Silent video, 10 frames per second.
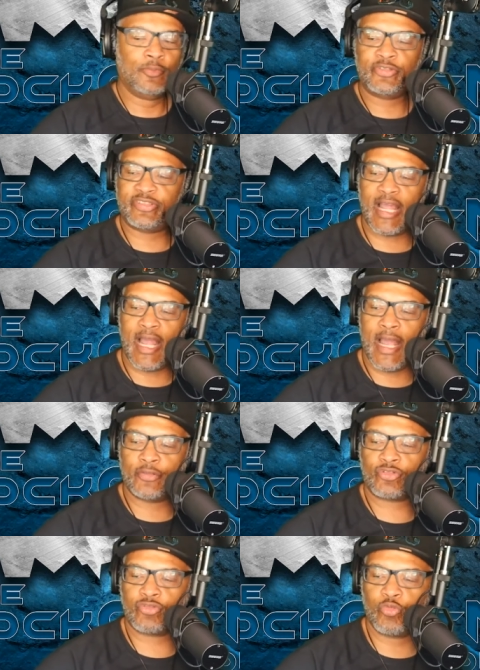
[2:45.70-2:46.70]
Sean
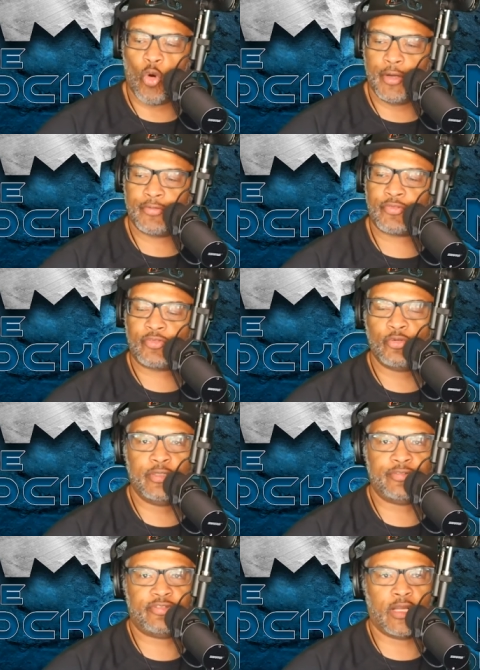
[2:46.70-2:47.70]
Swartz to
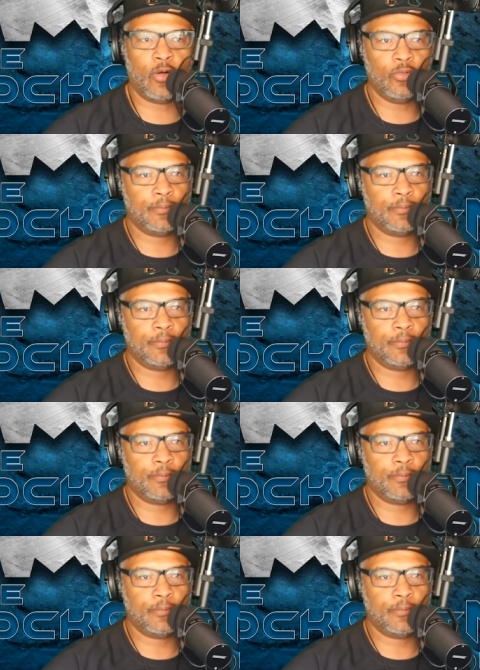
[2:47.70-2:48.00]
the show.